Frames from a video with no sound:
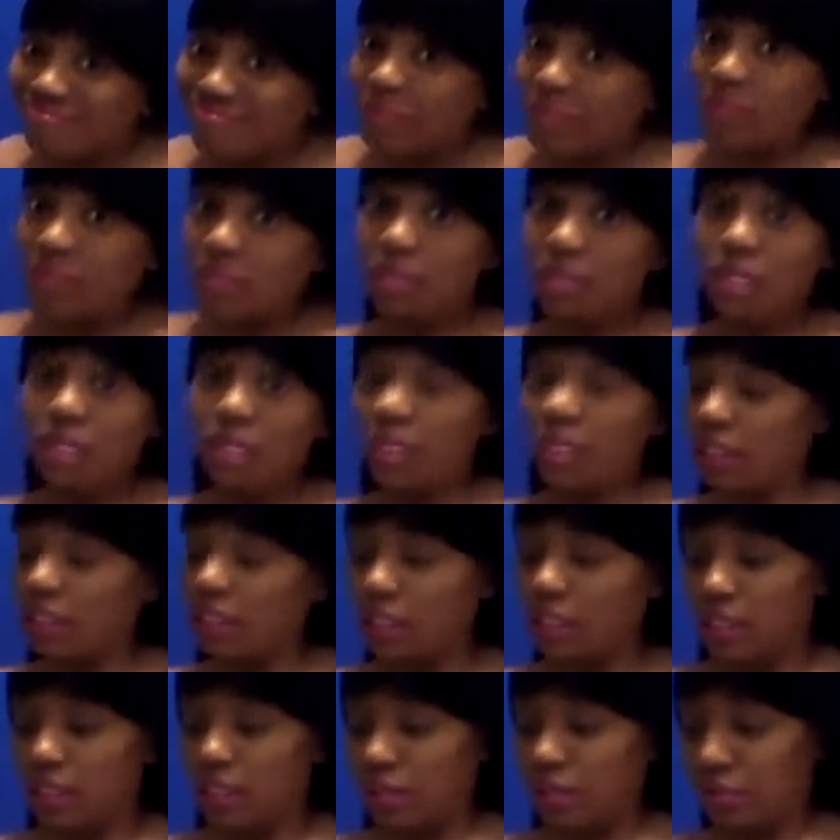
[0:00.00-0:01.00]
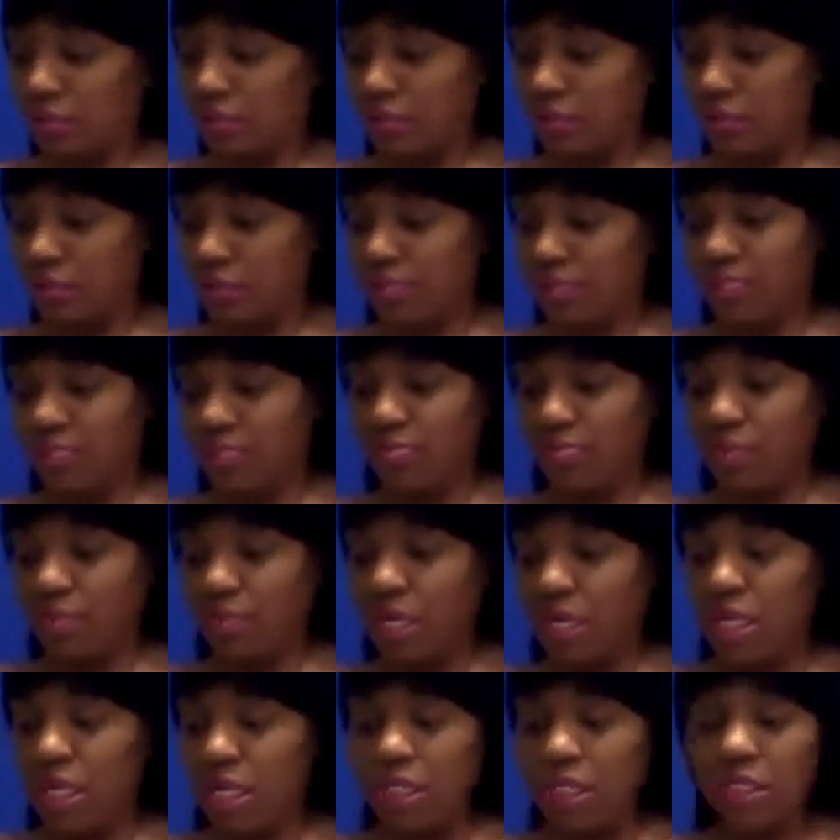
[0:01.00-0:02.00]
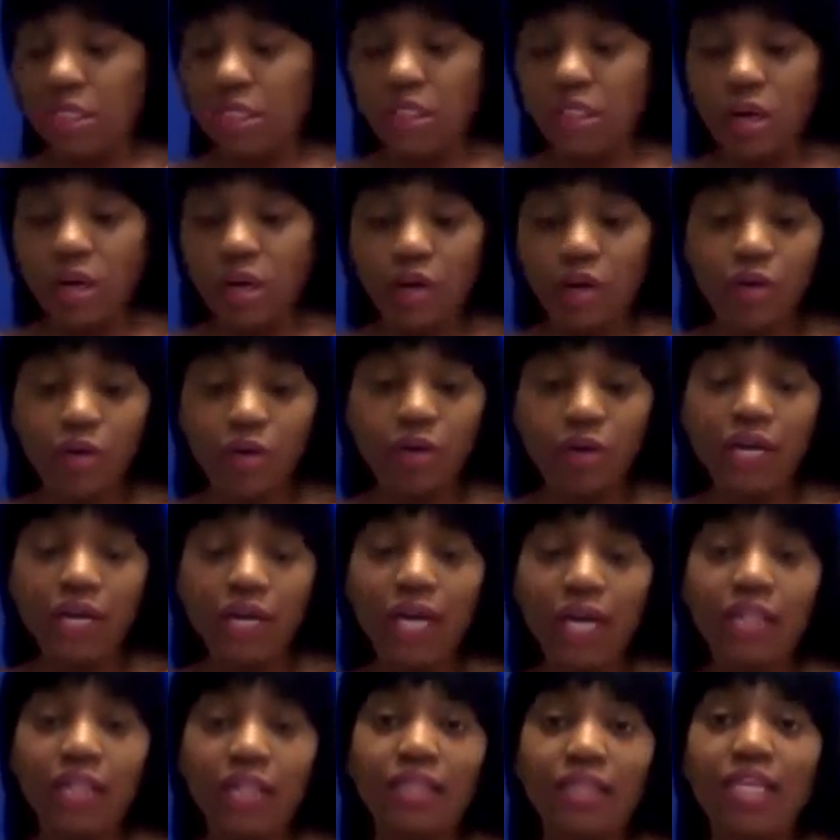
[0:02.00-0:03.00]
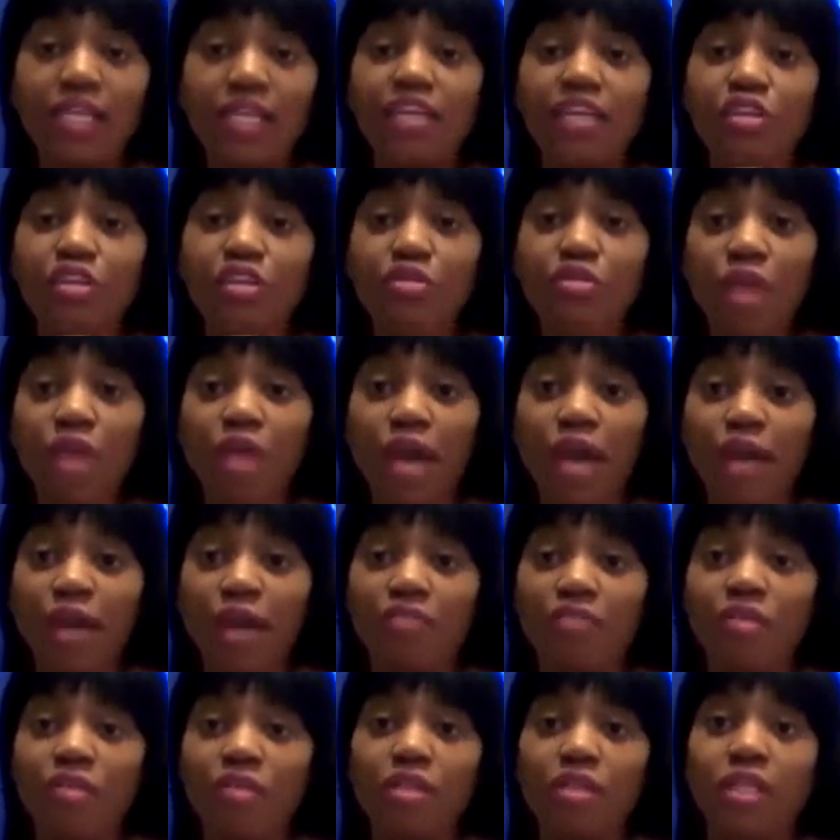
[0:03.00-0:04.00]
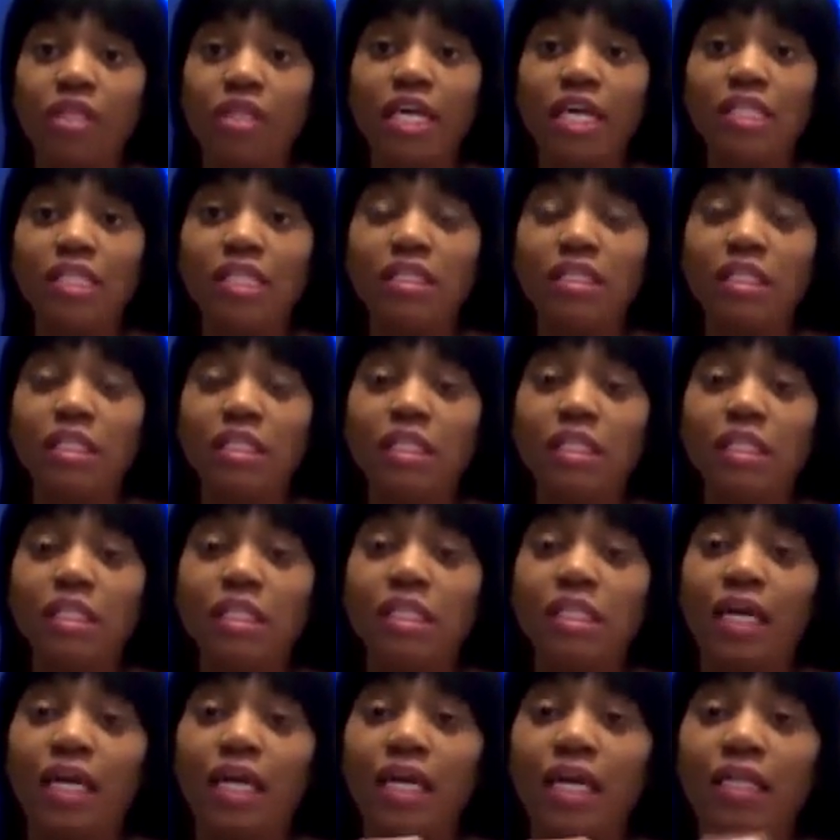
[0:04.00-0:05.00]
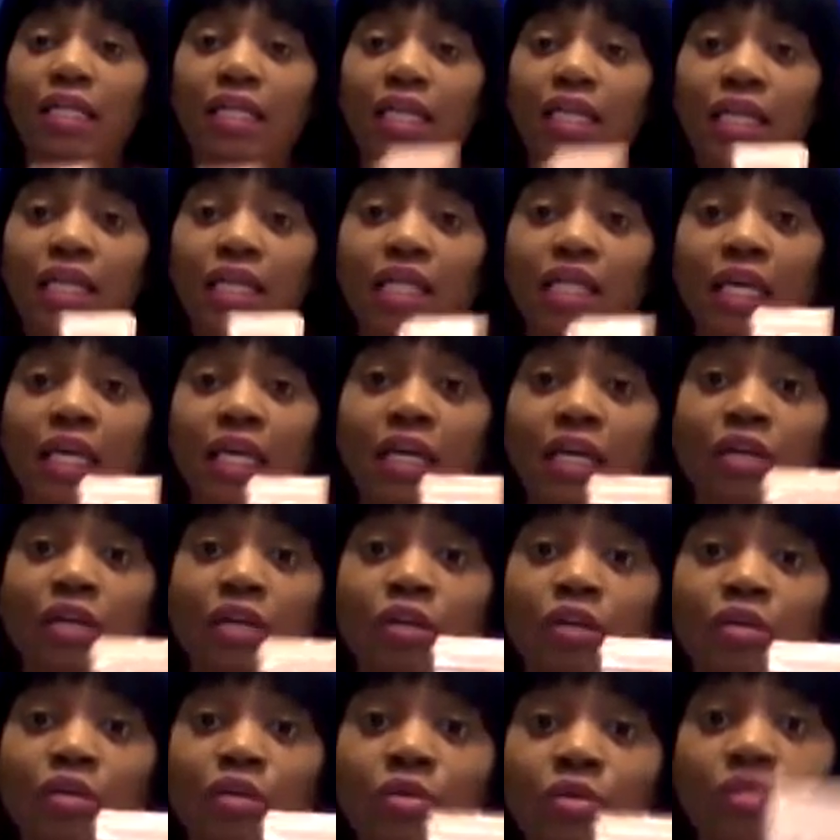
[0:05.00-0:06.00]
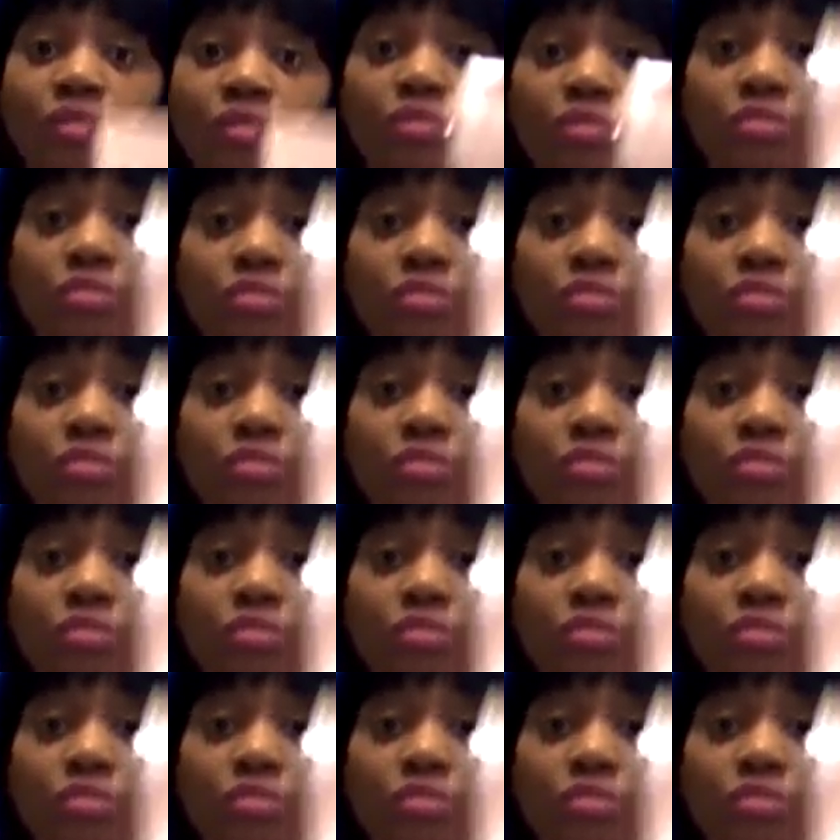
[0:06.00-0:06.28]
don't do it. So okay, there you have it. That's the LA nail,